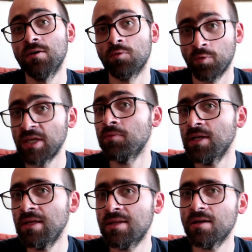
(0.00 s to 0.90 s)

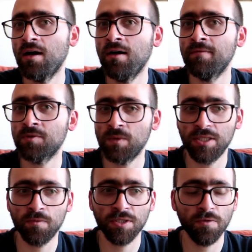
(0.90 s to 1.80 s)
rereads of
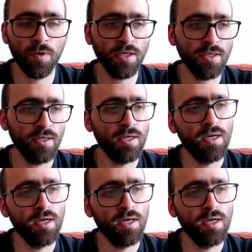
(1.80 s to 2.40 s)
2021.